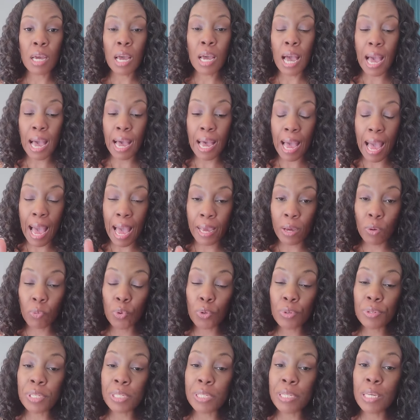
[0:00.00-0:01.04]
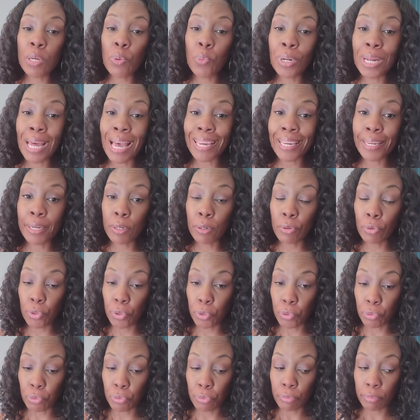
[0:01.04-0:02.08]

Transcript: I, I will see what I can do.